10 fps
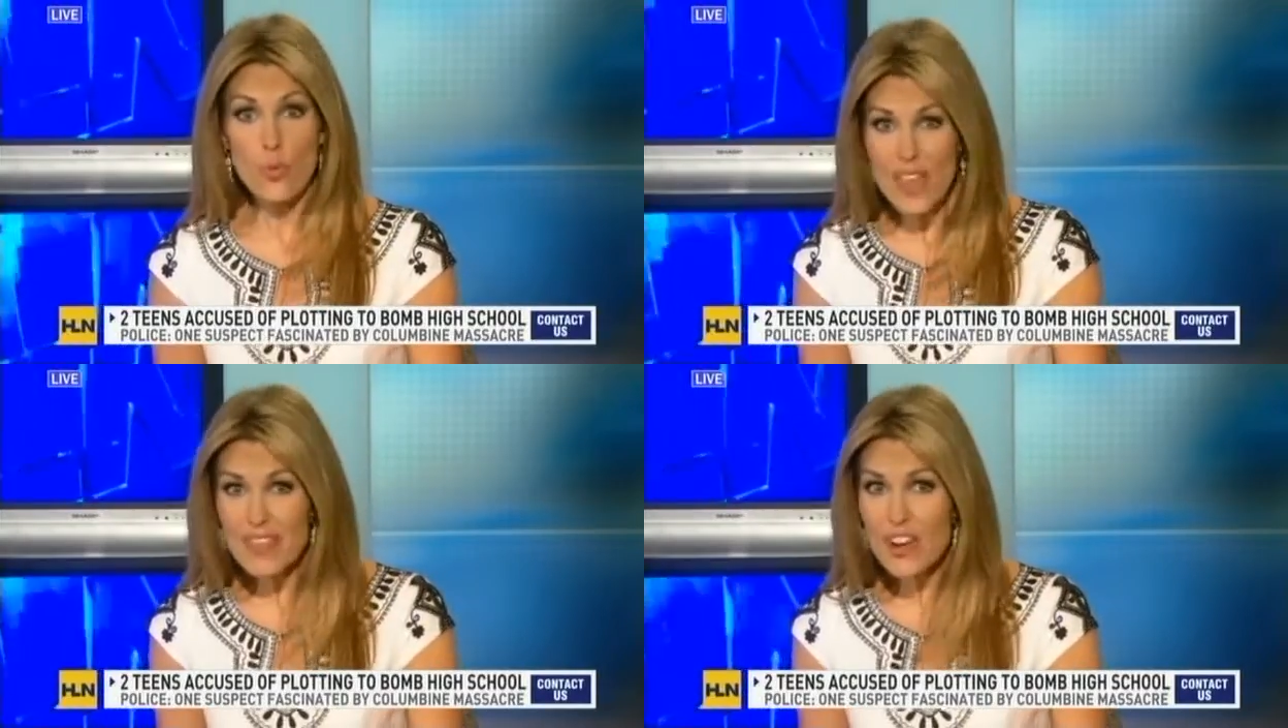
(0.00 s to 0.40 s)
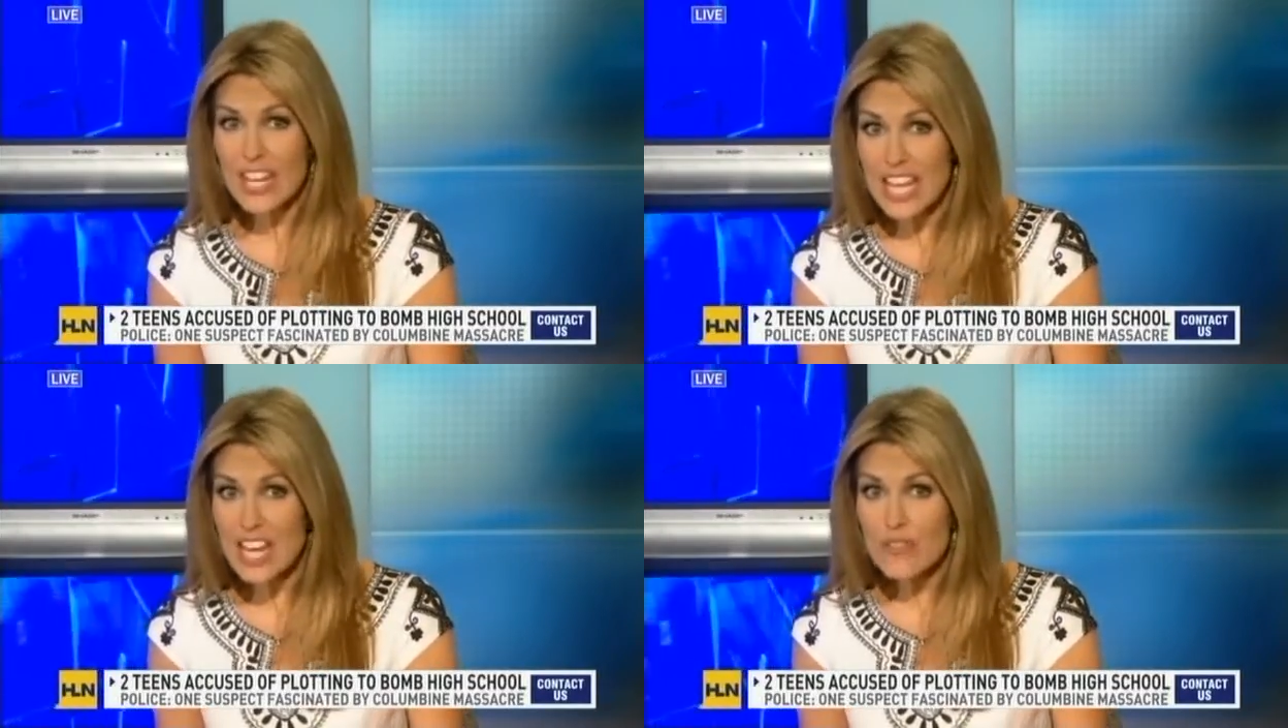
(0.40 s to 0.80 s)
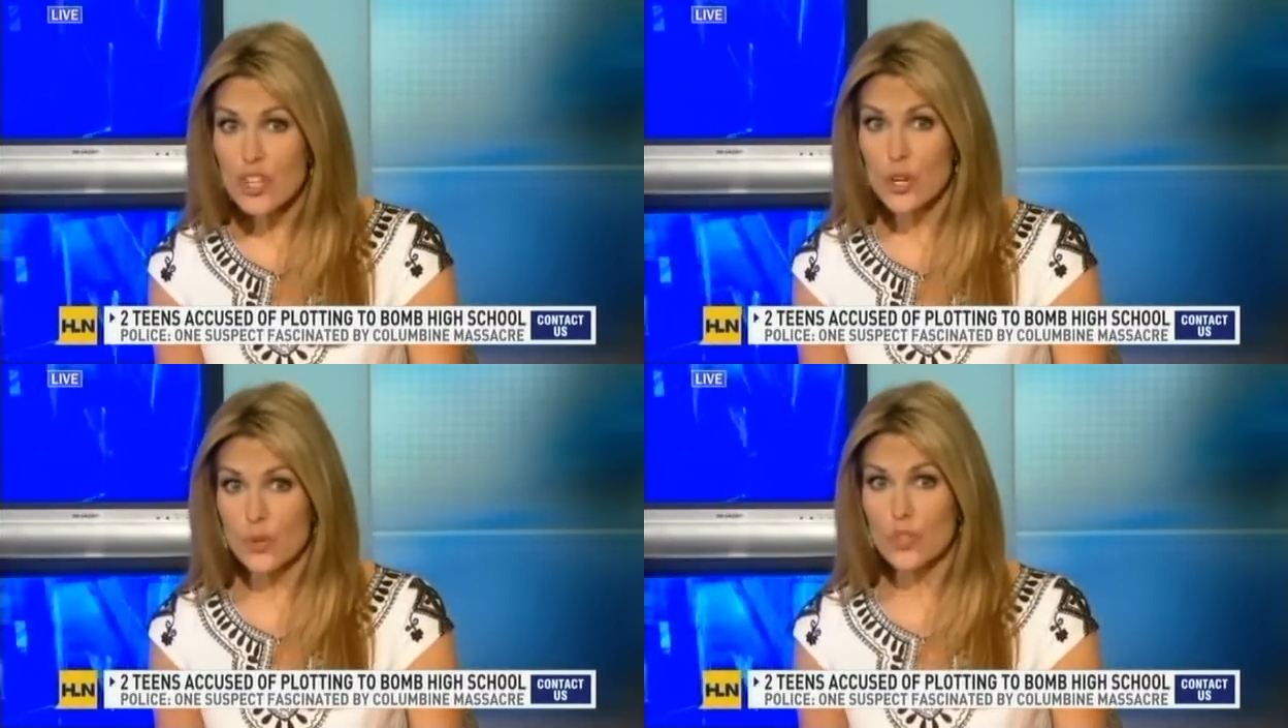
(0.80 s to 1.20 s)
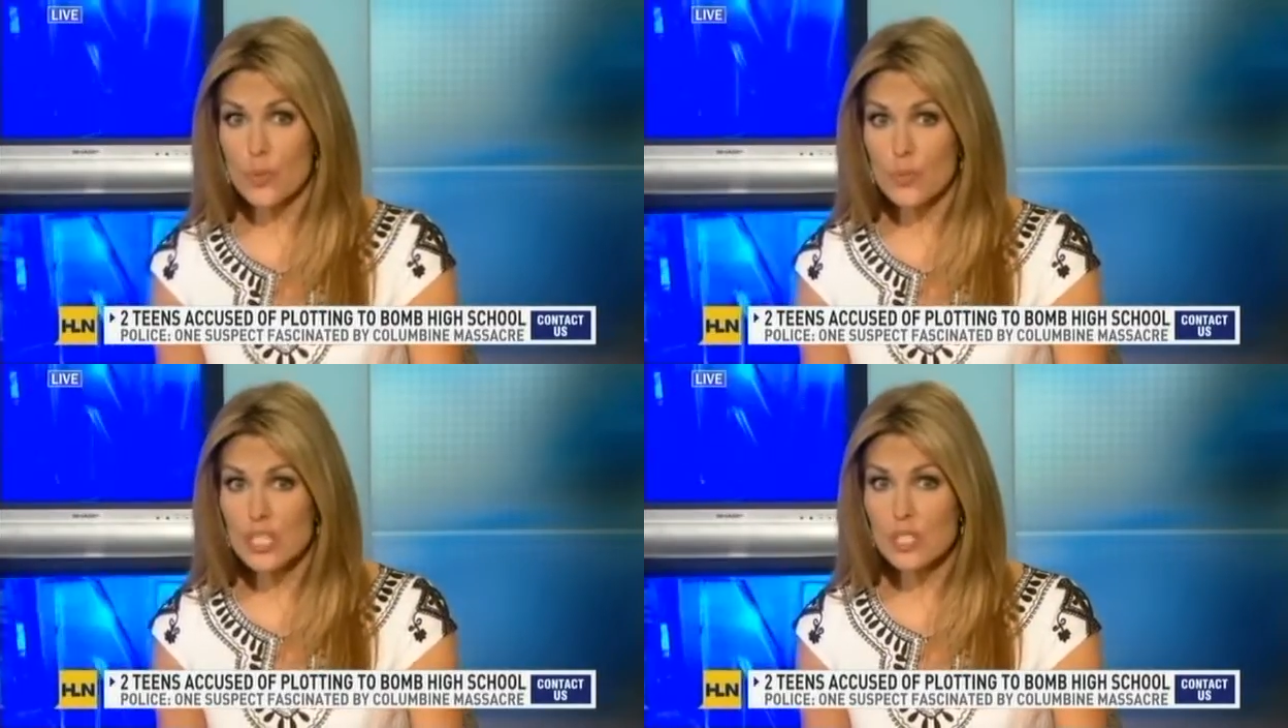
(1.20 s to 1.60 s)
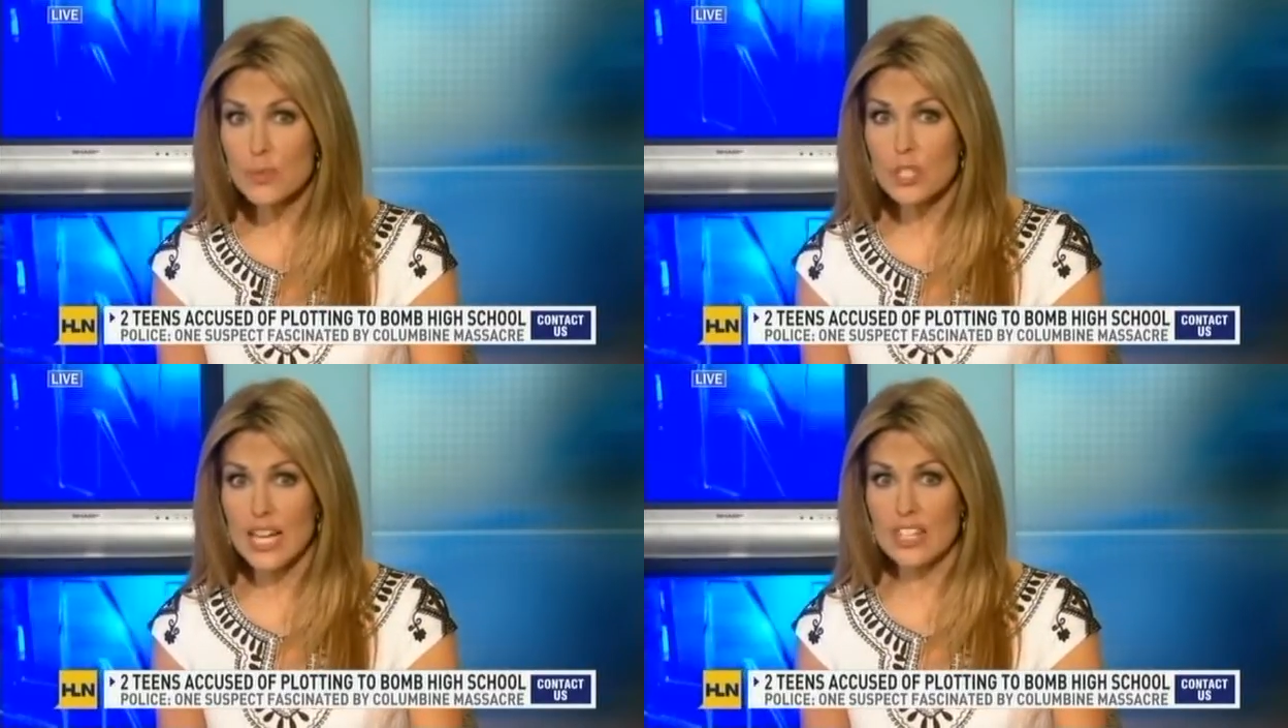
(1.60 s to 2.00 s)
the
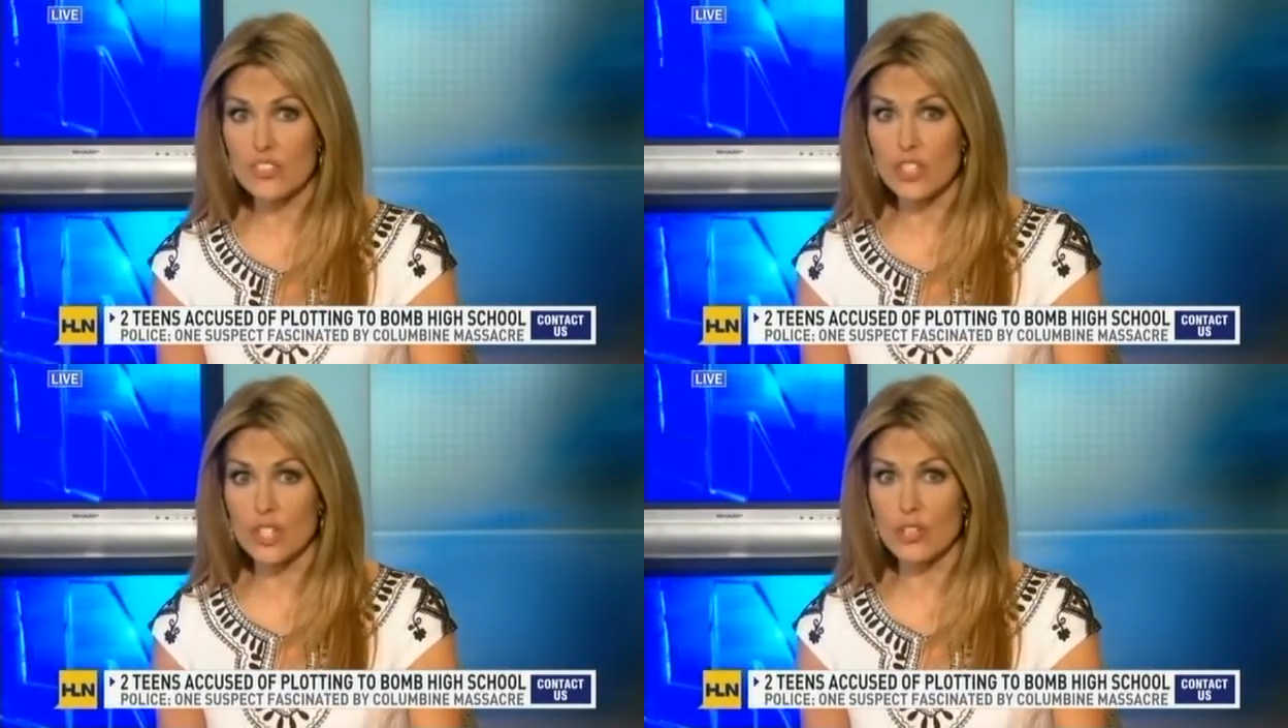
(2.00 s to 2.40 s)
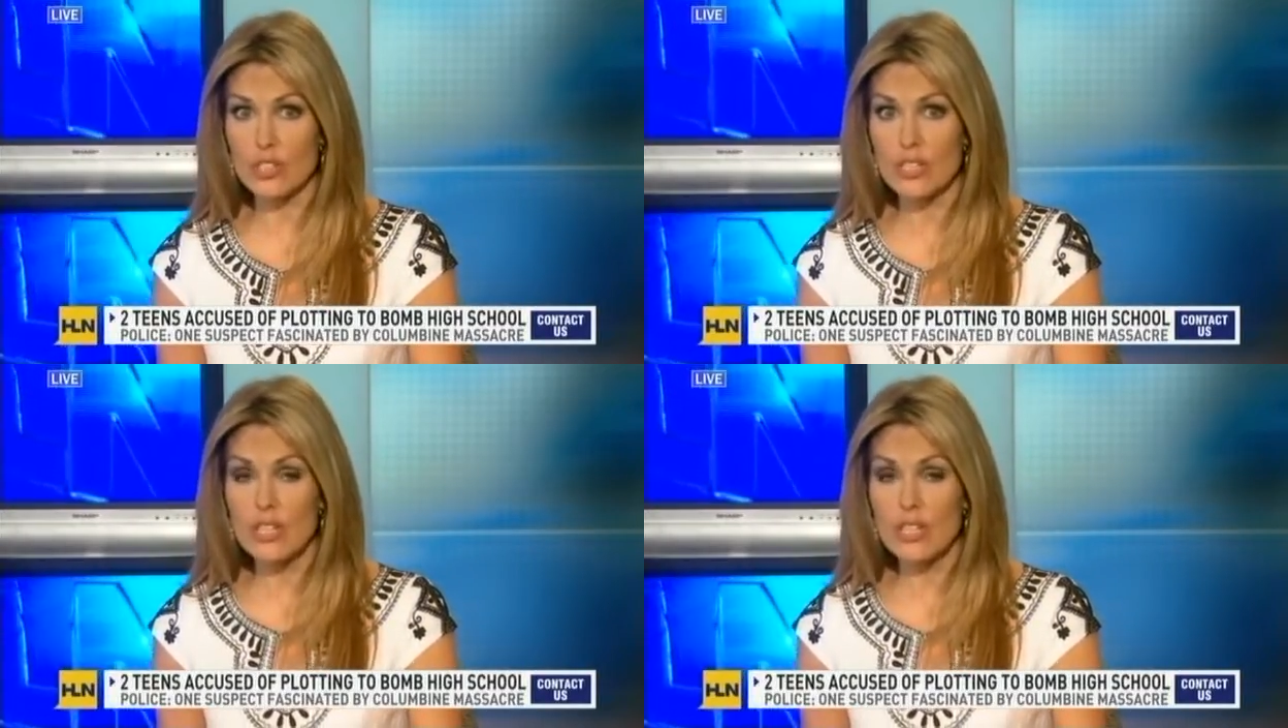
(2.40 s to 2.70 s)
principal last year.